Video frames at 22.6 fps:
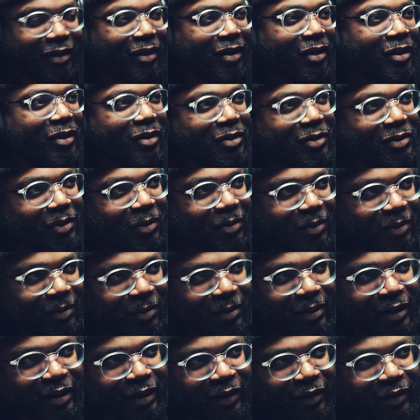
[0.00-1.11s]
solo
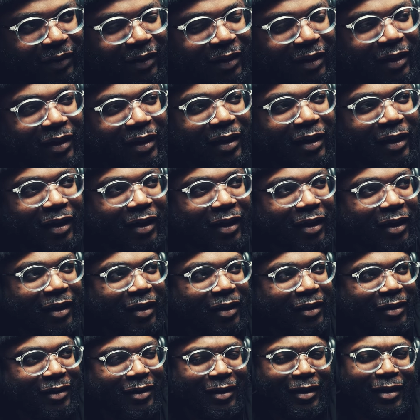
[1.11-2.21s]
there.
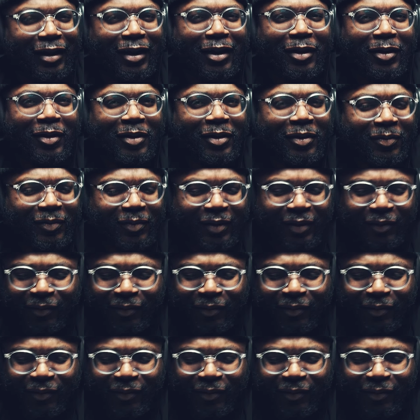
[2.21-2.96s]
Yeah, good,